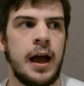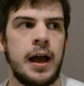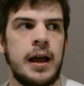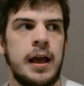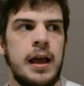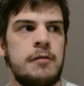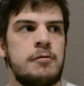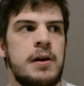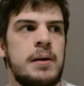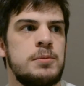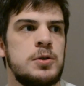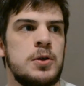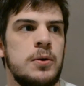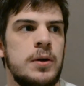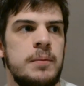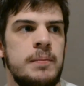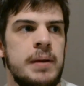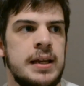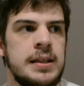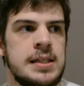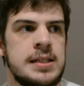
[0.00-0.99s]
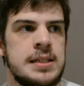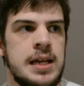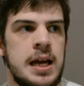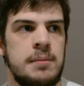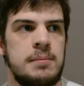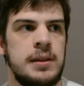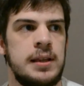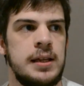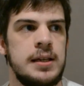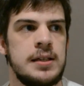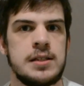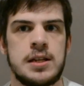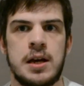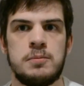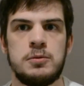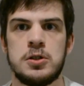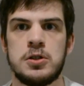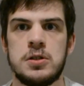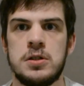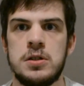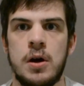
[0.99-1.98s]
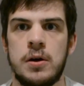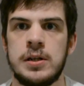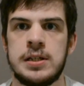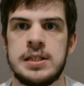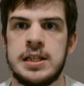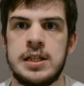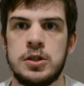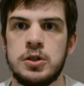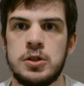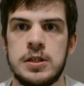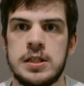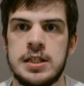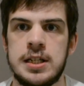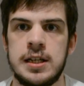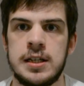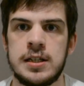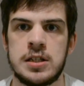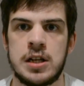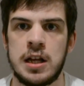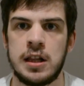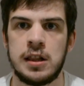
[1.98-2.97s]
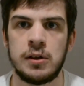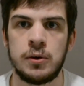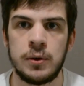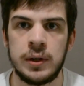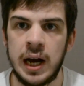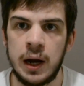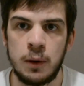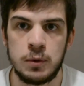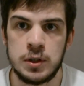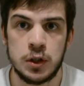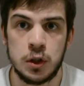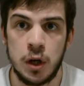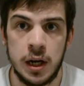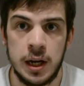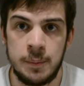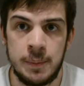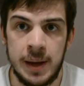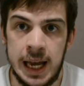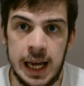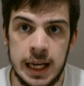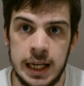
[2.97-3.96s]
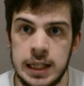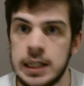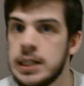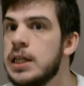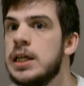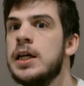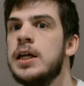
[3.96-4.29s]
if I'm talking about the same things, I'm just not as interesting as I thought I was going to be.